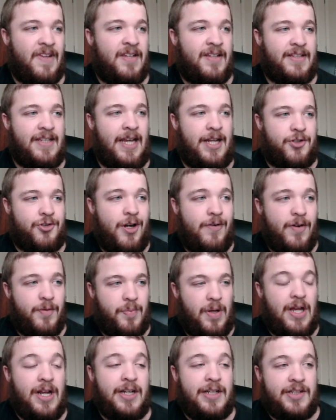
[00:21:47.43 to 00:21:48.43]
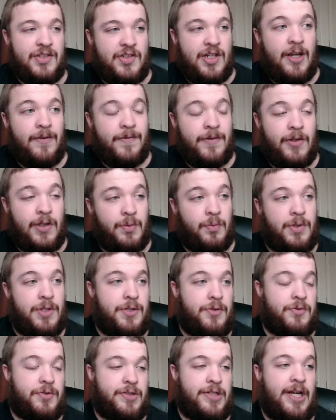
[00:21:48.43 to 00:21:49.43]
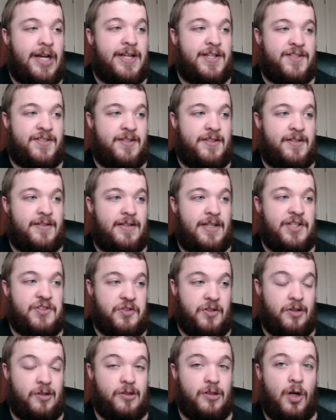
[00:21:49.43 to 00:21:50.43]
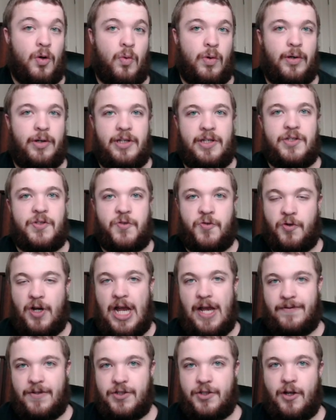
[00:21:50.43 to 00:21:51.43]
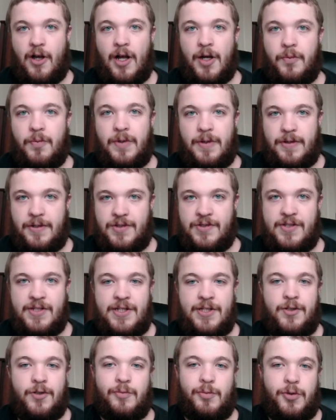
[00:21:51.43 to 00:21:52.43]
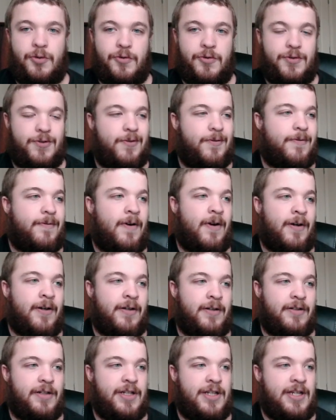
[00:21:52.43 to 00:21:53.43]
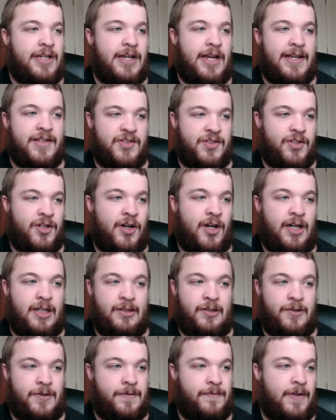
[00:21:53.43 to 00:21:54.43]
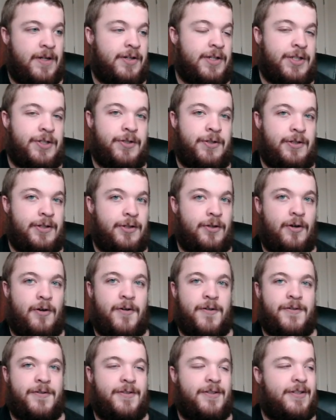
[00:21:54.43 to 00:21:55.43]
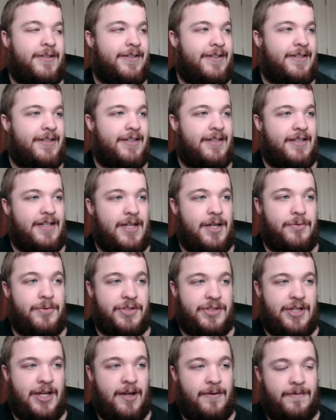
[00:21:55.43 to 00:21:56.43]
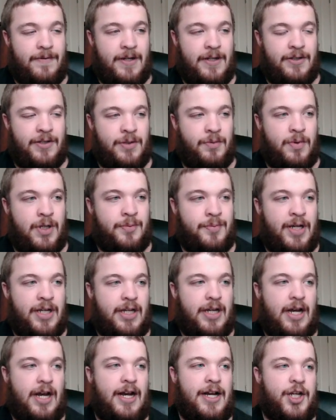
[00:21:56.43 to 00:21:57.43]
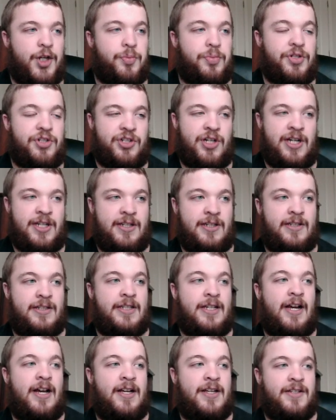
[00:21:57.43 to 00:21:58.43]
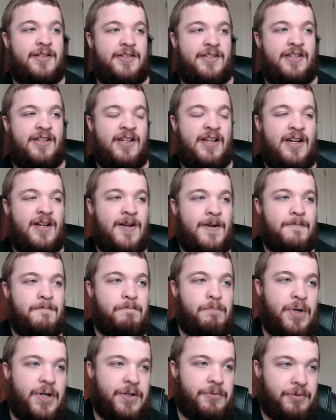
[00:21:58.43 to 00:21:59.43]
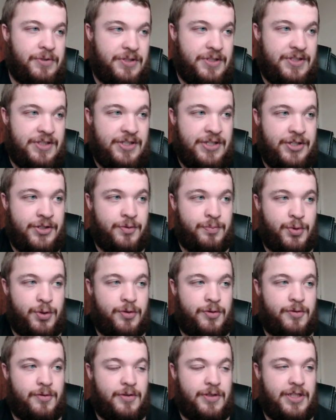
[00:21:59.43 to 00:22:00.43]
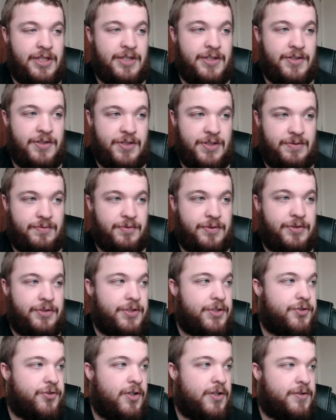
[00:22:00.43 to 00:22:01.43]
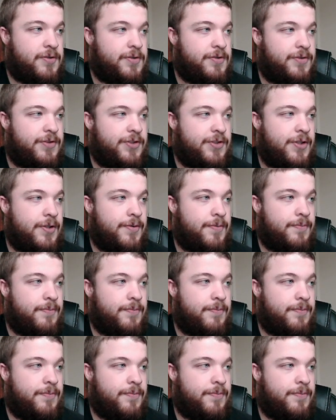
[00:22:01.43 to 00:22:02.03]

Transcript: Yeah, Trevor Penning is definitely one of those guys that has lowered his draft stock with the Senior Bowl so far. He has not looked very good at all. He was definitely one of my higher projected guys, but with the Senior Bowl, he has really struggled. So